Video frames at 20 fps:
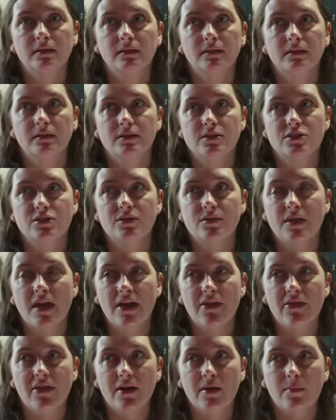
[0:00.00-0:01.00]
so
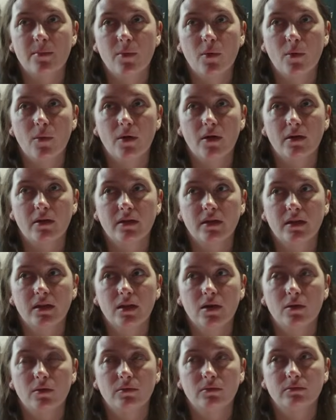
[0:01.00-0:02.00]
that they're more, you
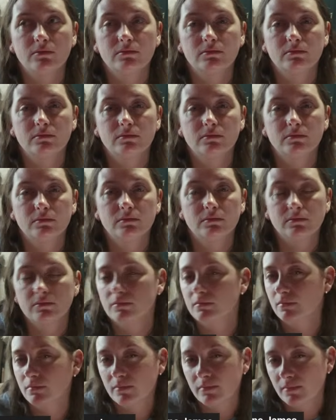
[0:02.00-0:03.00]
know,
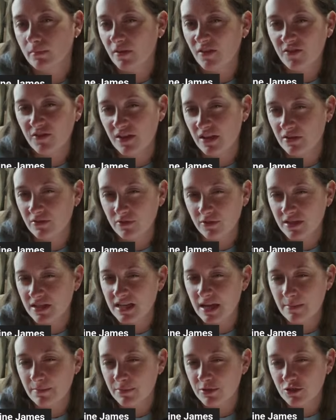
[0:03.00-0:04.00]
fit for the
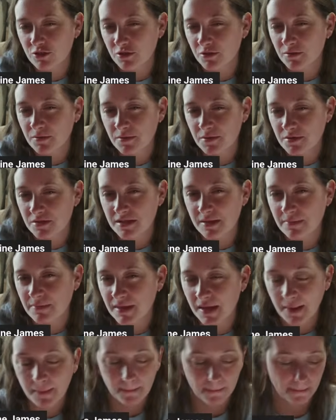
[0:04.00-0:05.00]
temperature or
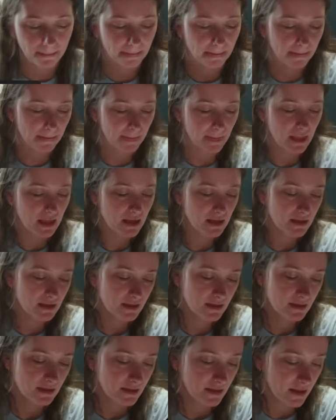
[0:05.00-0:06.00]
something.
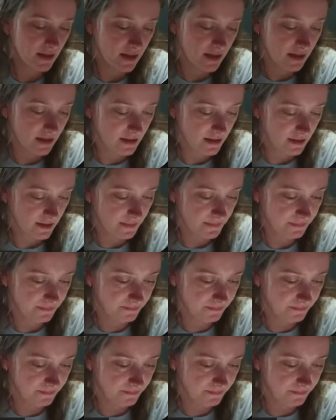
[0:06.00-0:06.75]
Yeah,